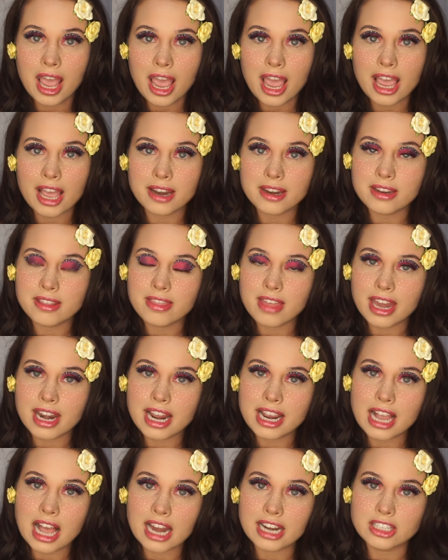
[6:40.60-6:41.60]
And then
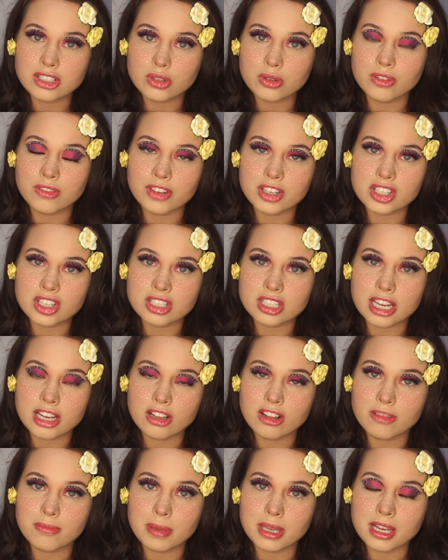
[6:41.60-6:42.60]
I got into a vicious
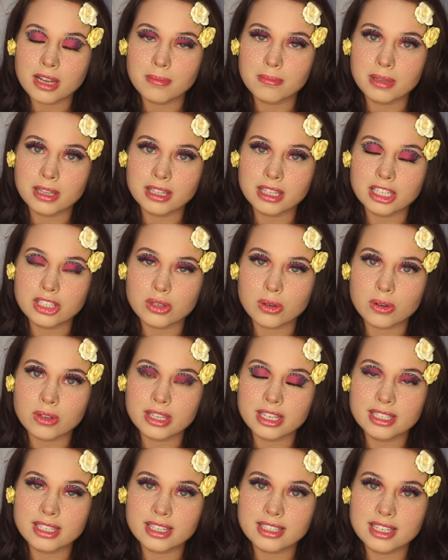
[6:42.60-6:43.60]
cycle of being completely and
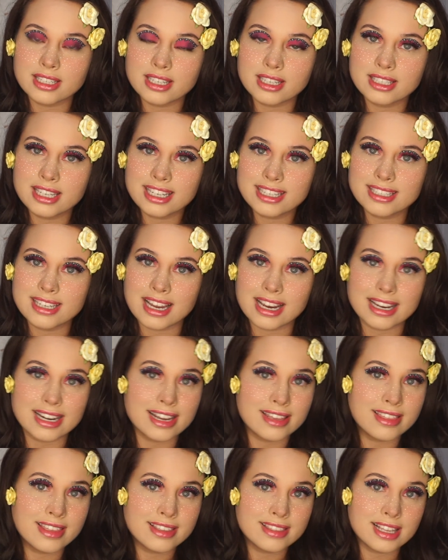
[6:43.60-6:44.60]
totally addicted to TikTok, and
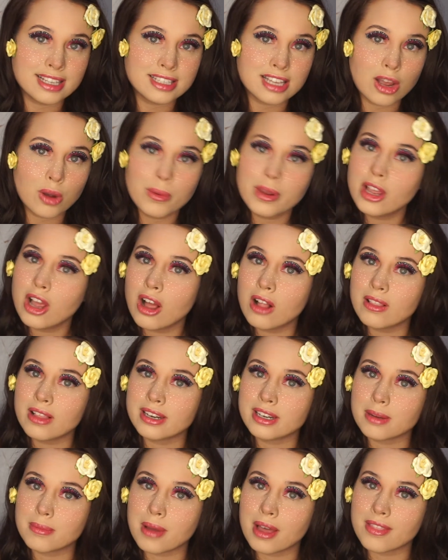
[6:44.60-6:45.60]
I think that's how we all
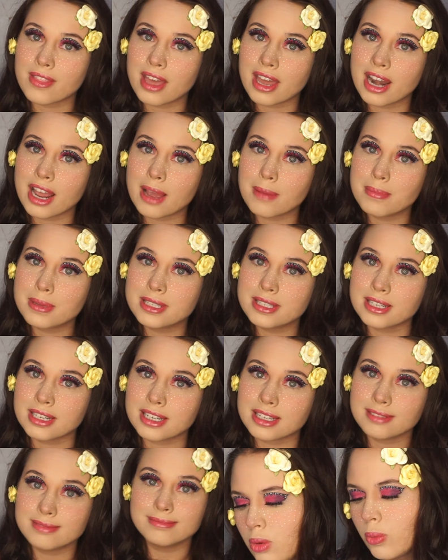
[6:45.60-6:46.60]
end up on that app, isn't
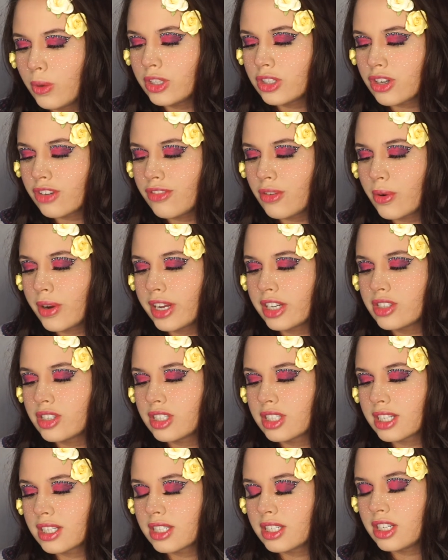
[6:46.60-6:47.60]
it? Winter Voyage
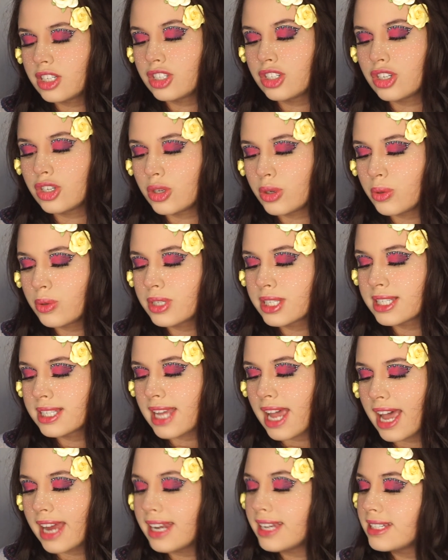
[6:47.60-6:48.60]
62
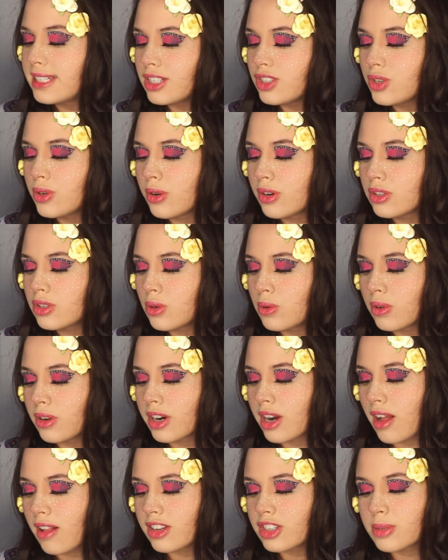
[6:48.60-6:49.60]
said, did you go to school
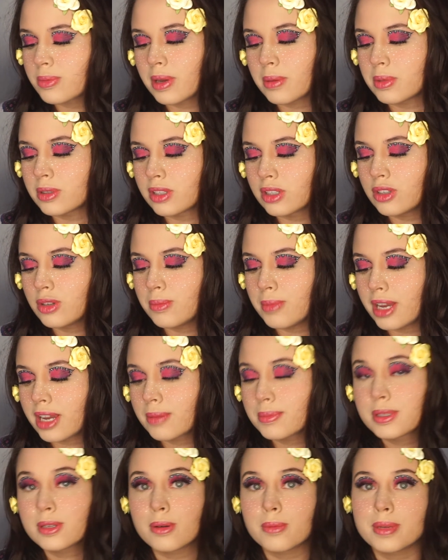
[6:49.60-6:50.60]
or college to be able to do
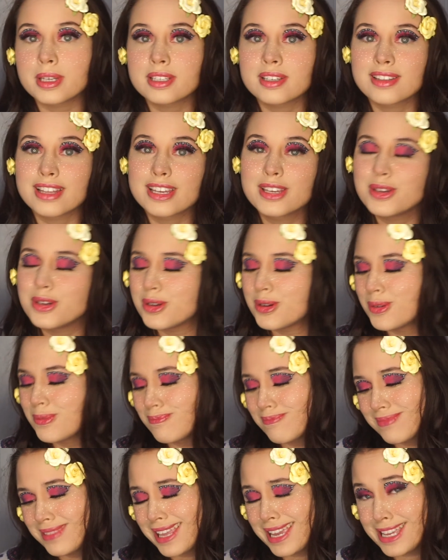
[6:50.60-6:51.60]
makeup so amazing like you do?
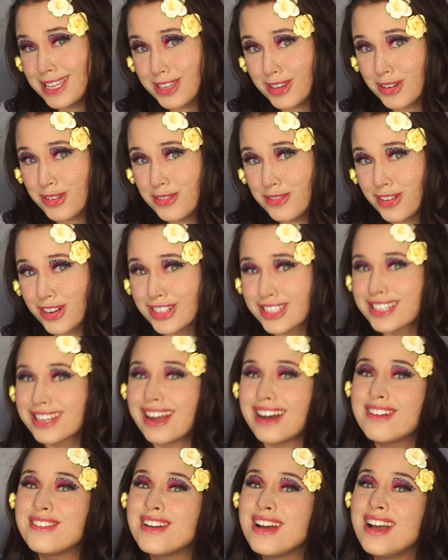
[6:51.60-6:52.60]
Thank you, first
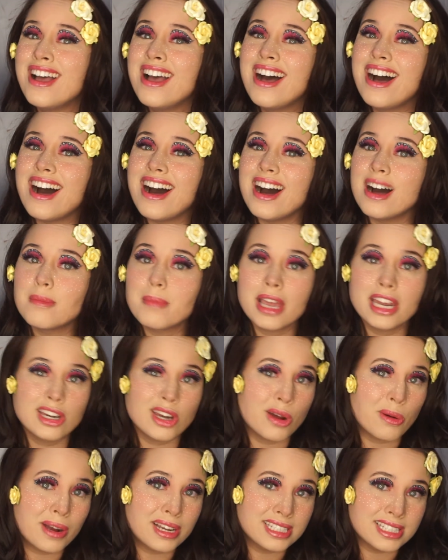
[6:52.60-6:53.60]
off. And
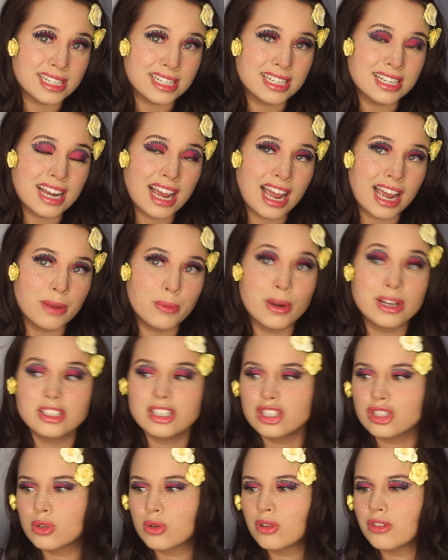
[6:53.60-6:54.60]
no, I didn't. I went
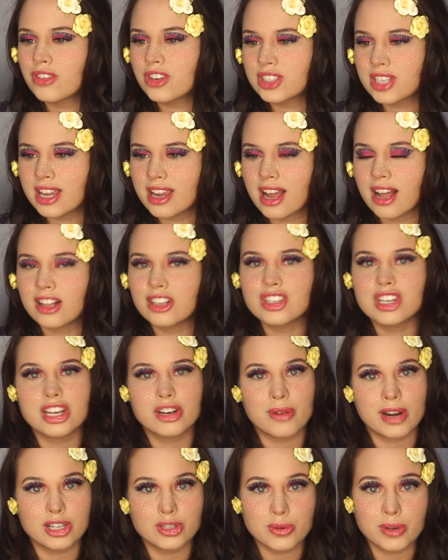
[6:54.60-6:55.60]
to school for psychology. I
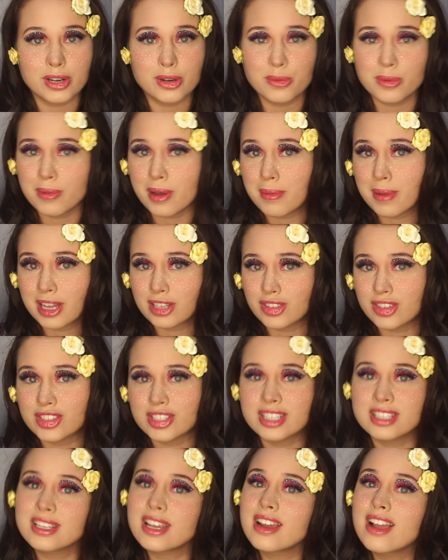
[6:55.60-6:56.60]
graduated with my
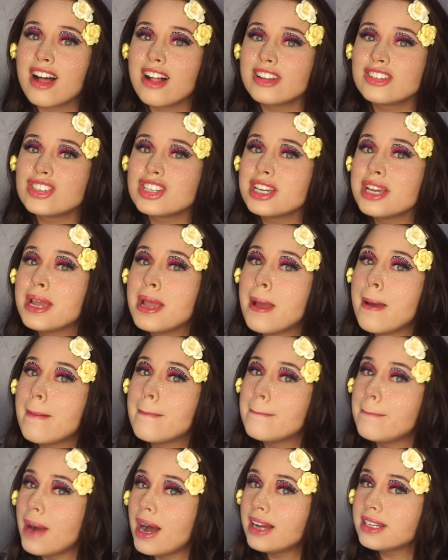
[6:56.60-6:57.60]
bachelor's in psychology,
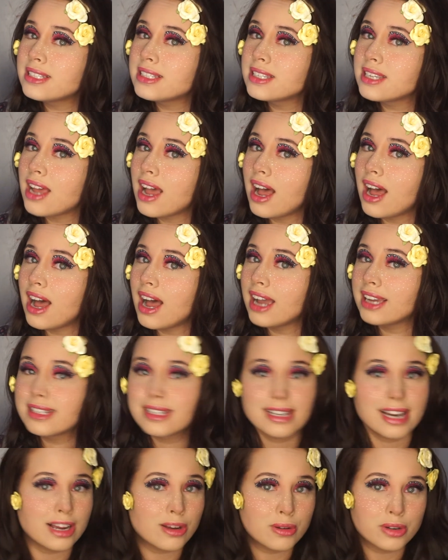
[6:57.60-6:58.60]
but I
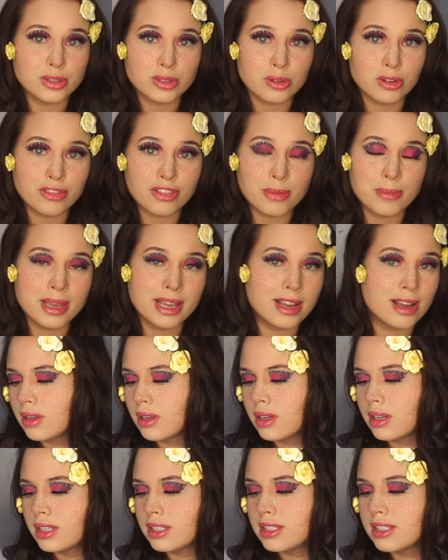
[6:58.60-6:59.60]
did not go to school for makeup.
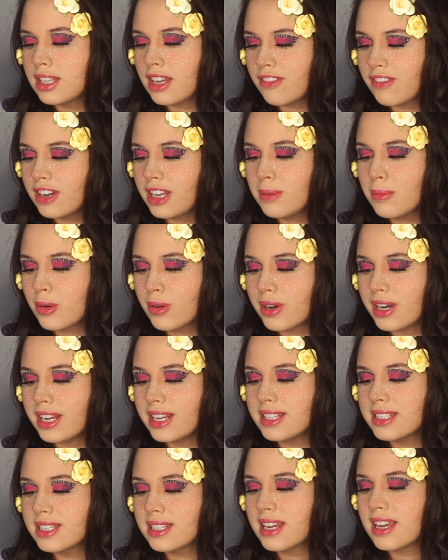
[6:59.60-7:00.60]
Tiffany
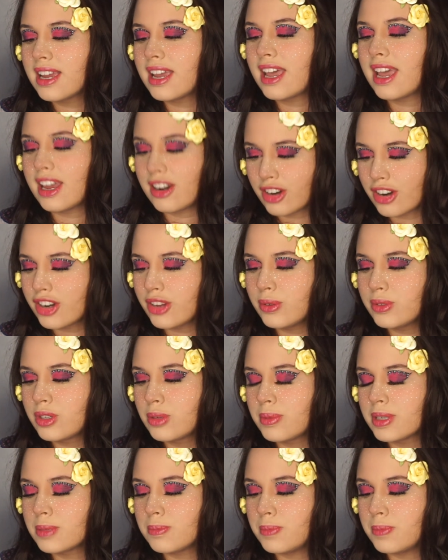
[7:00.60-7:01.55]
Marie's, and her YouTube is